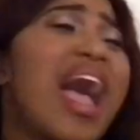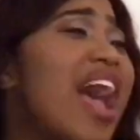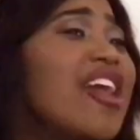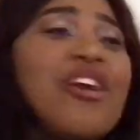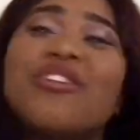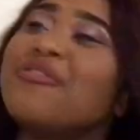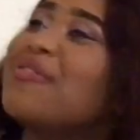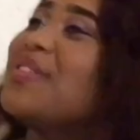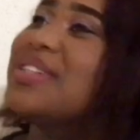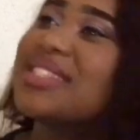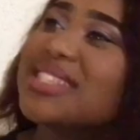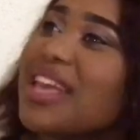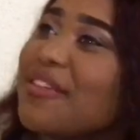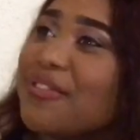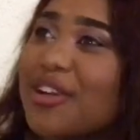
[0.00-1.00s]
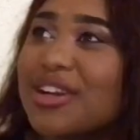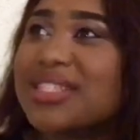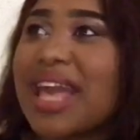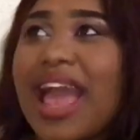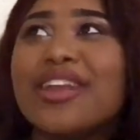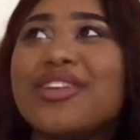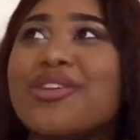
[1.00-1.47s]
don't feel safe because
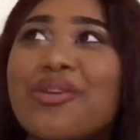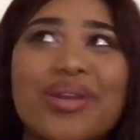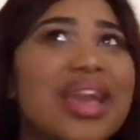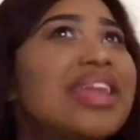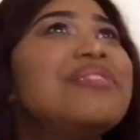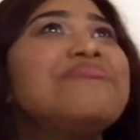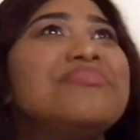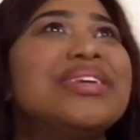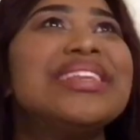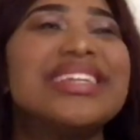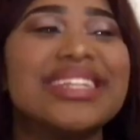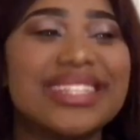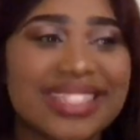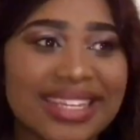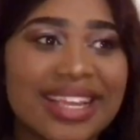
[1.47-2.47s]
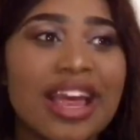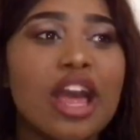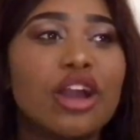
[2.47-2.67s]
I know any minute.